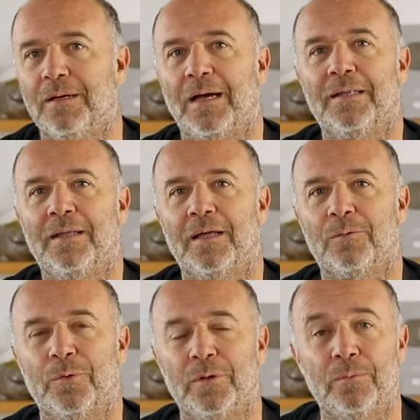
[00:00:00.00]
and that
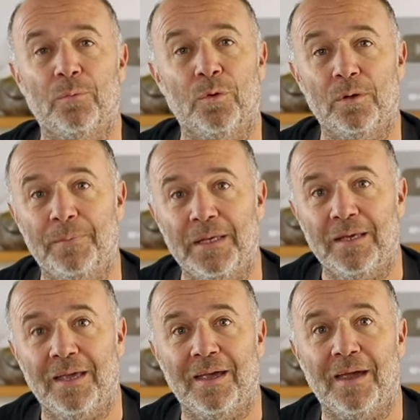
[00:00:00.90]
will
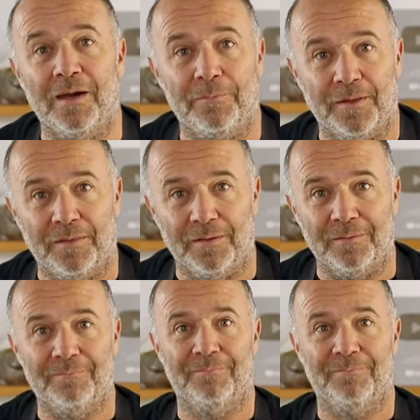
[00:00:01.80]
be everything.